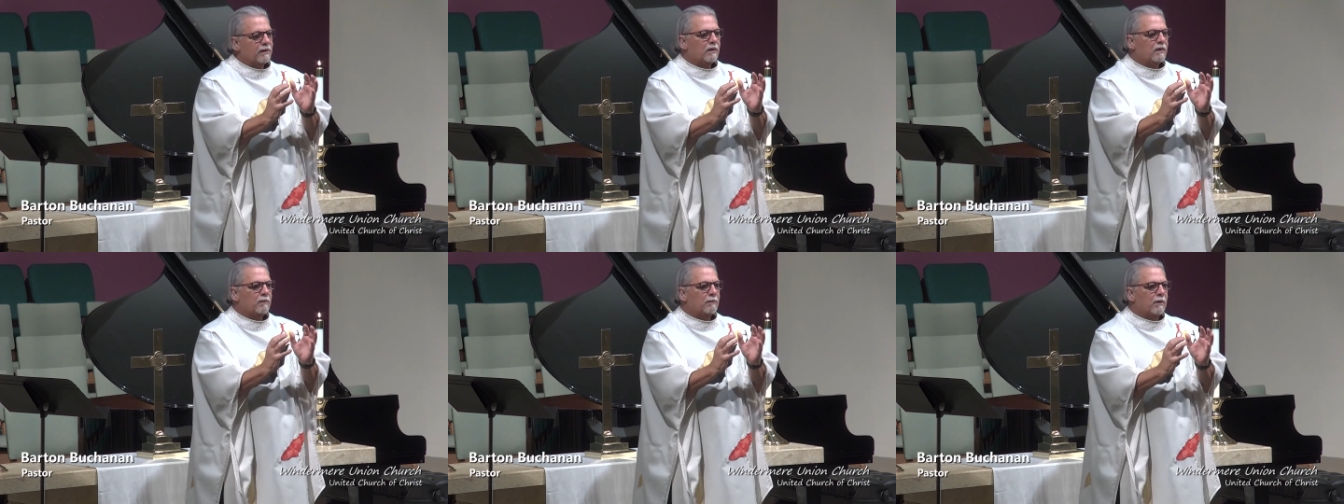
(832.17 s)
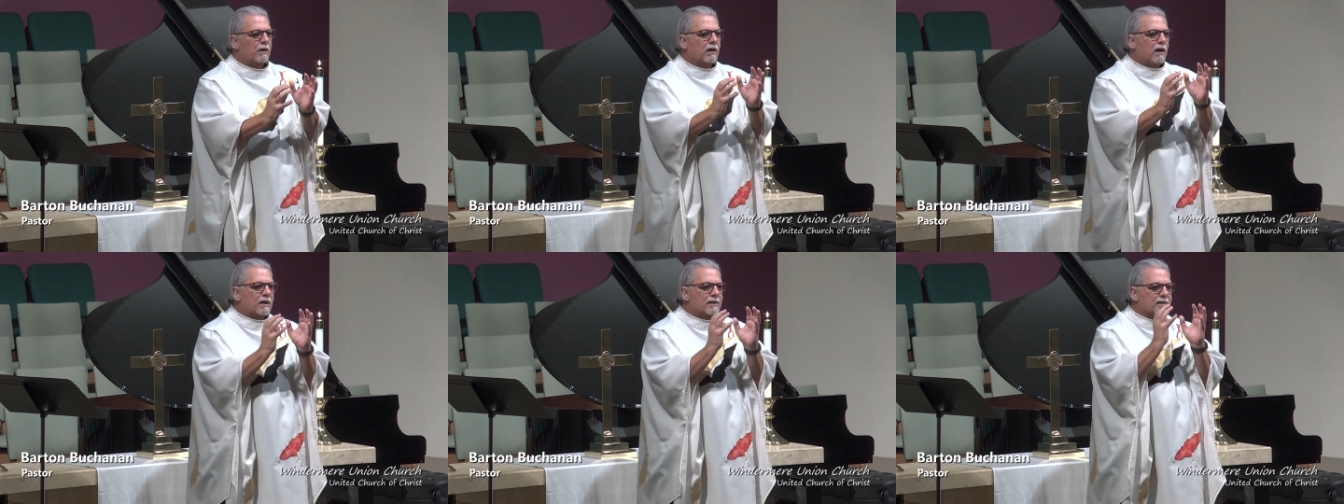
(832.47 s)

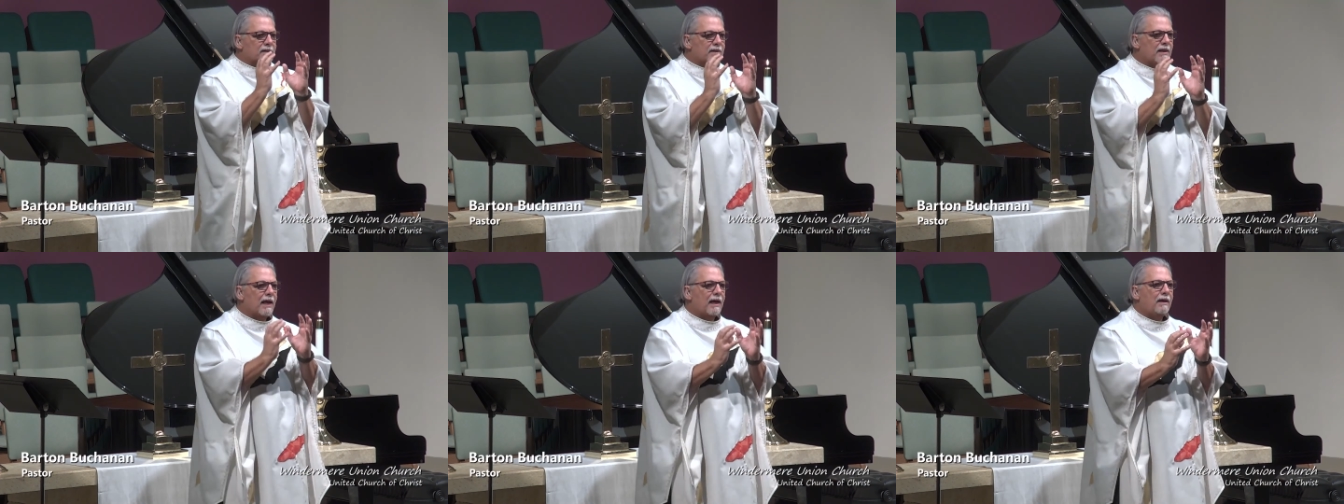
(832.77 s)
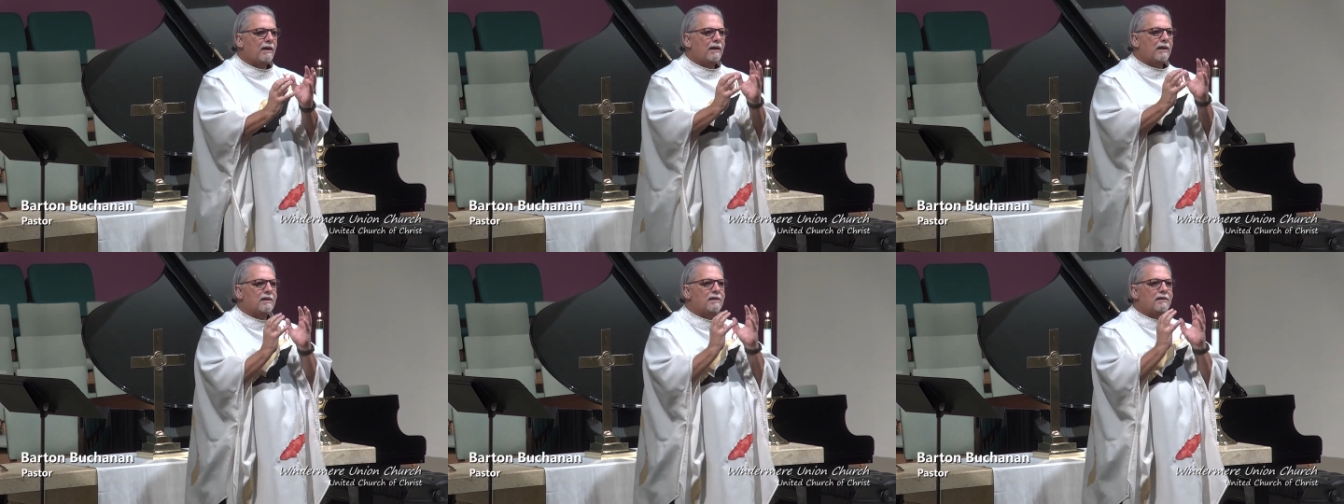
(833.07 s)
because that
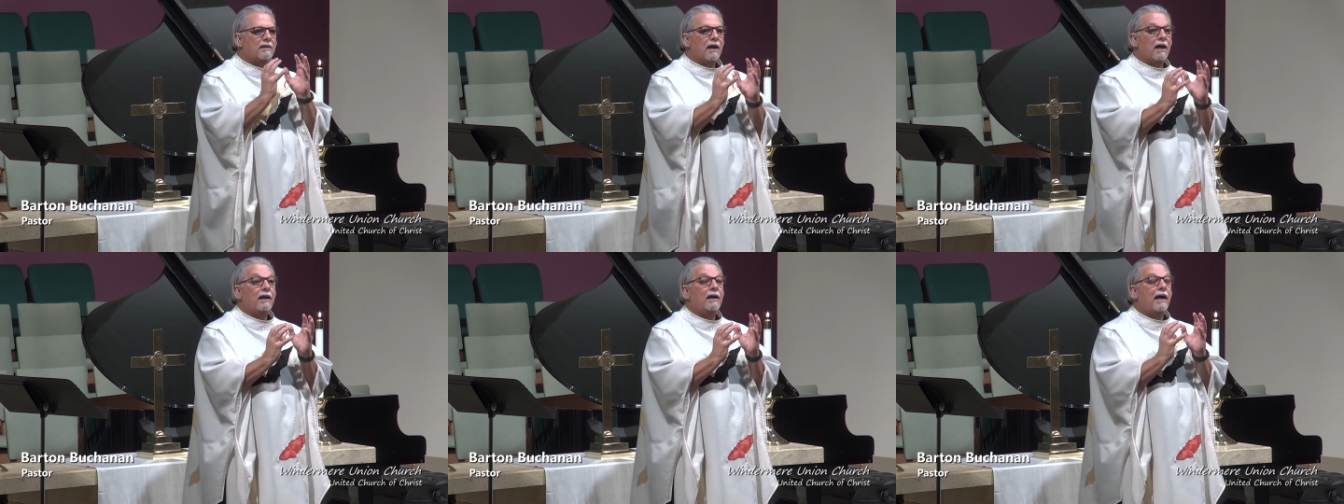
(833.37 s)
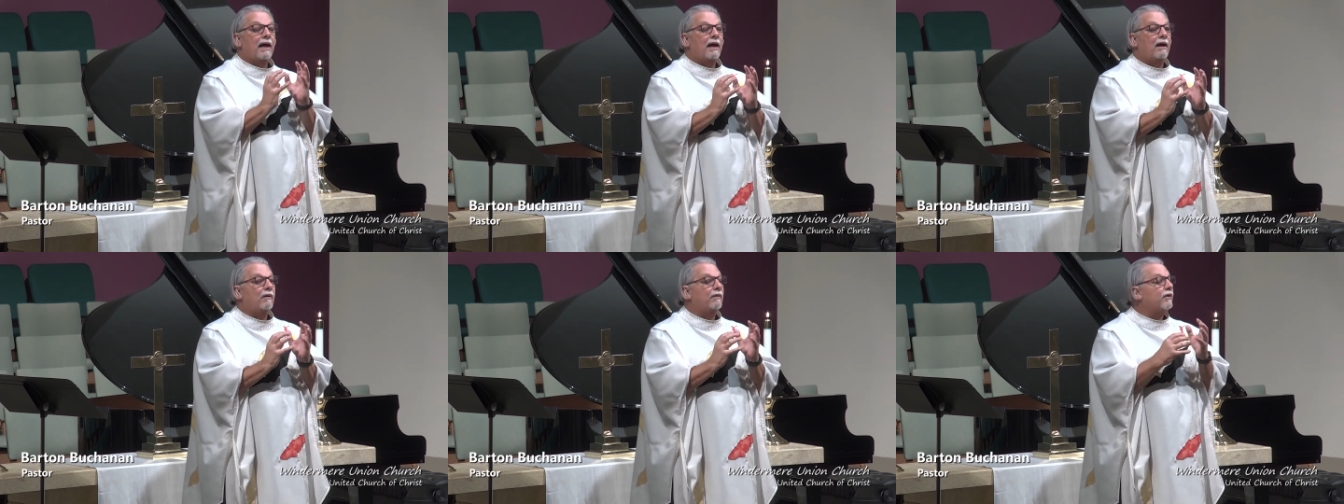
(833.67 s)
is not
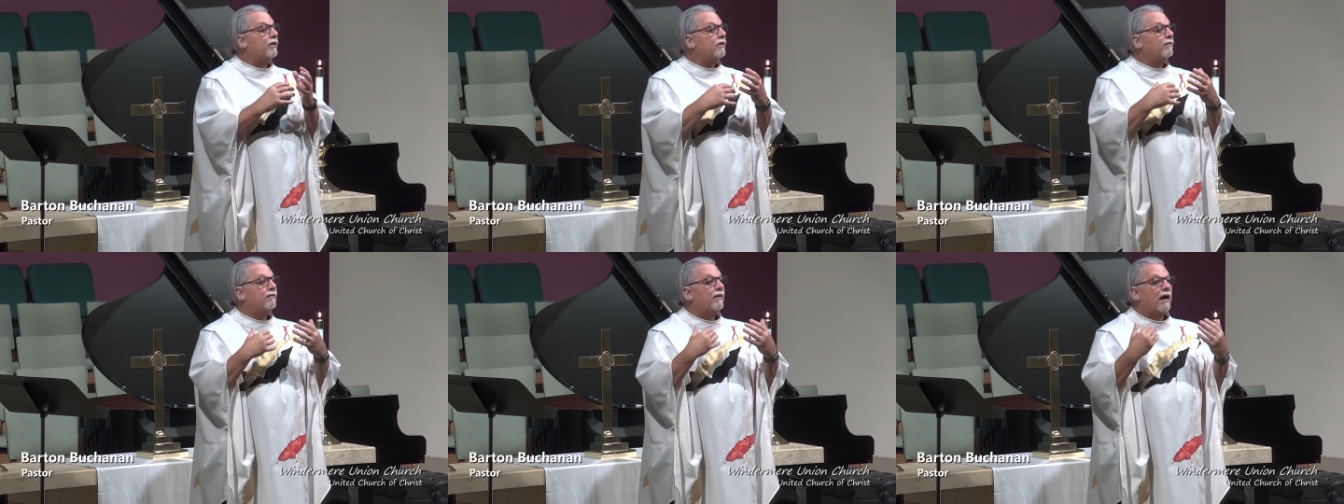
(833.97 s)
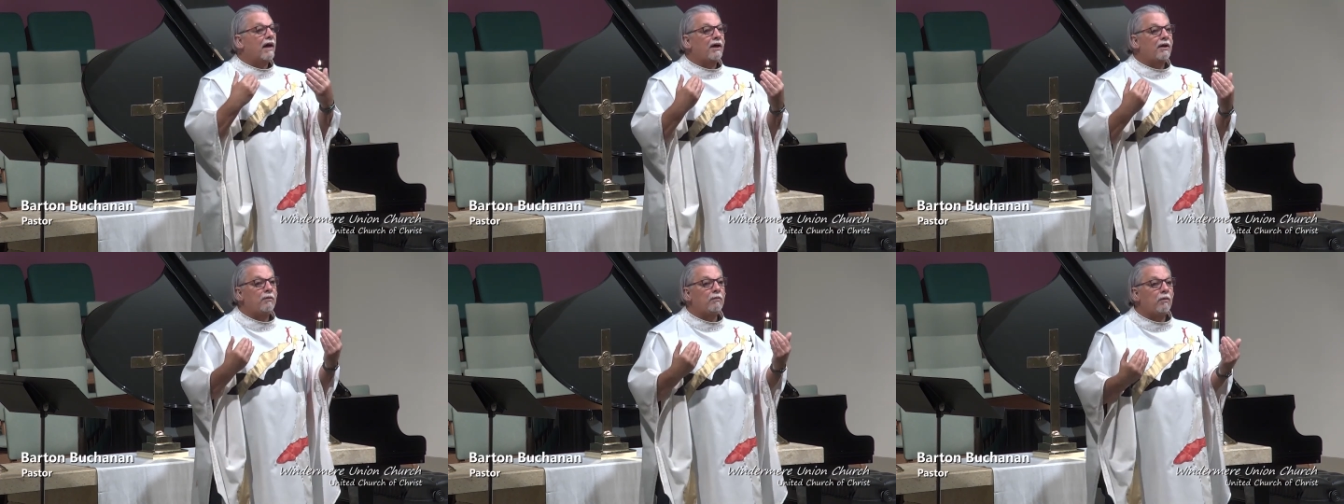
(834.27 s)
how the
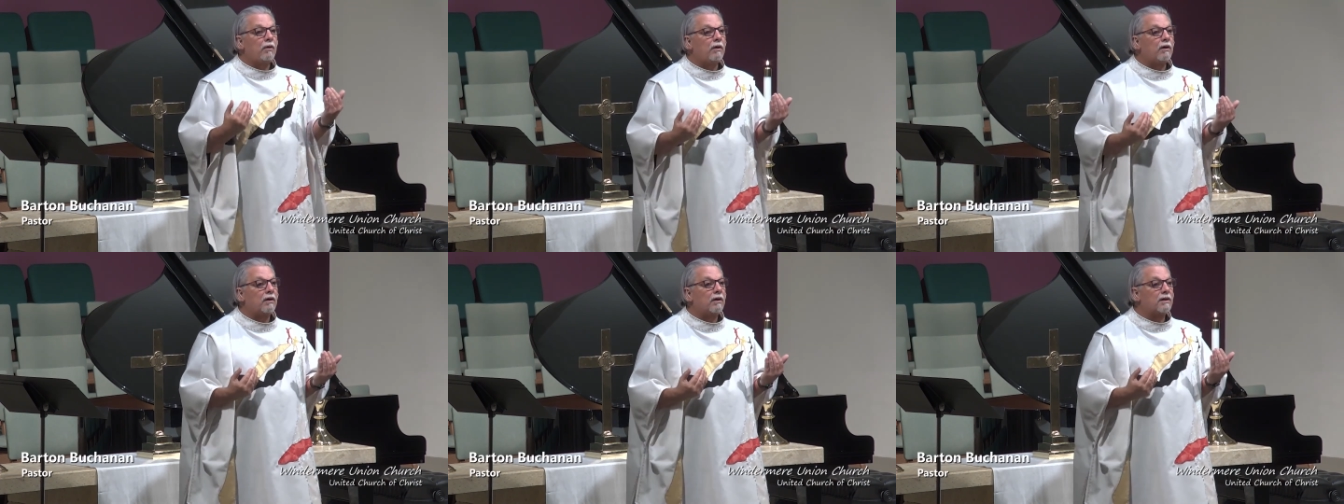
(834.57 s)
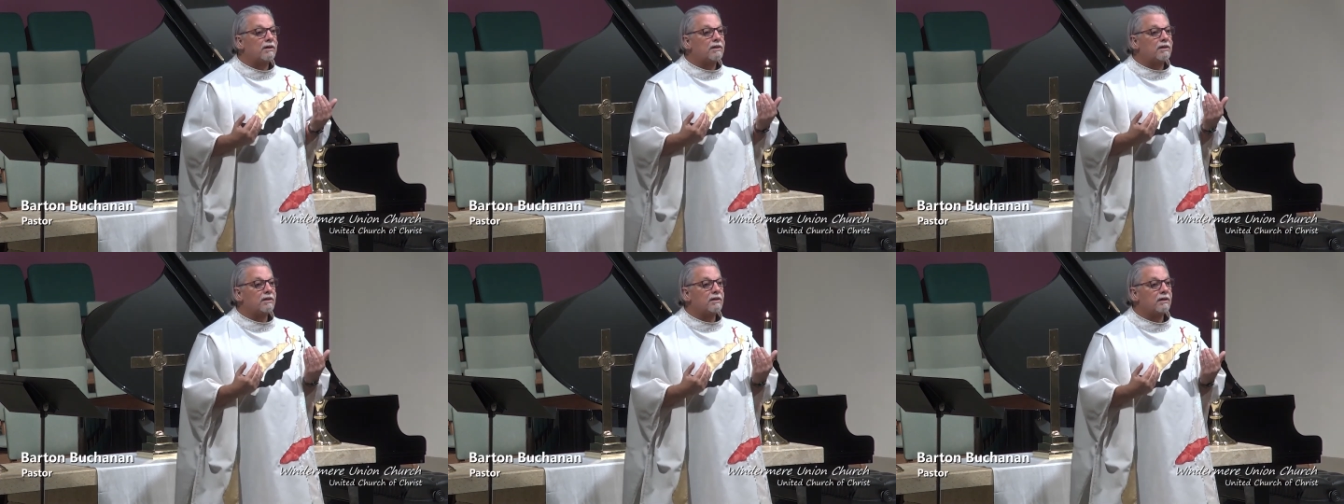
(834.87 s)
divine
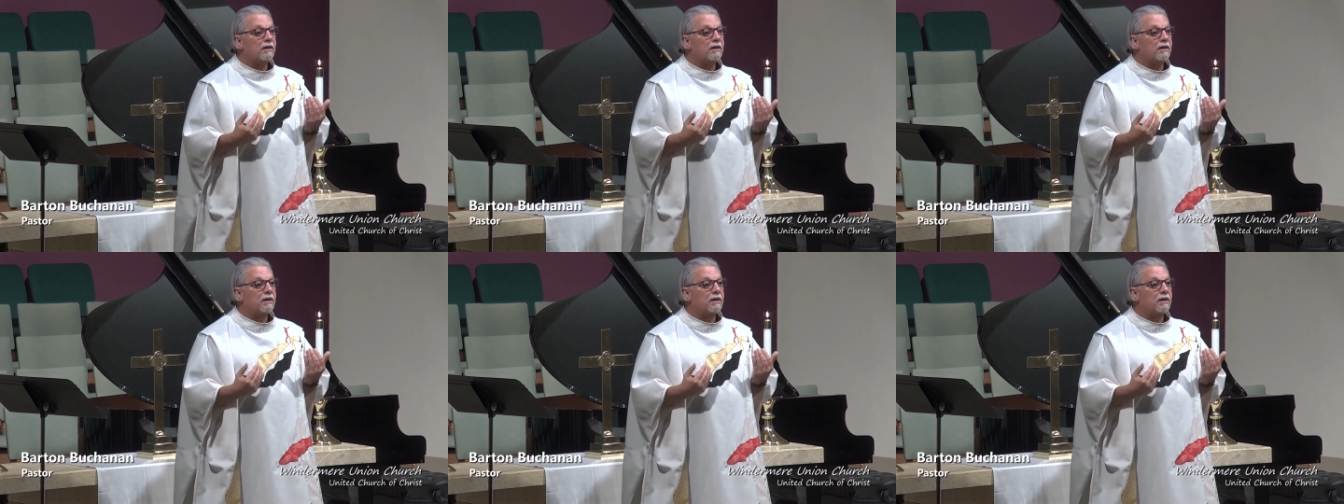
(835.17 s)
works.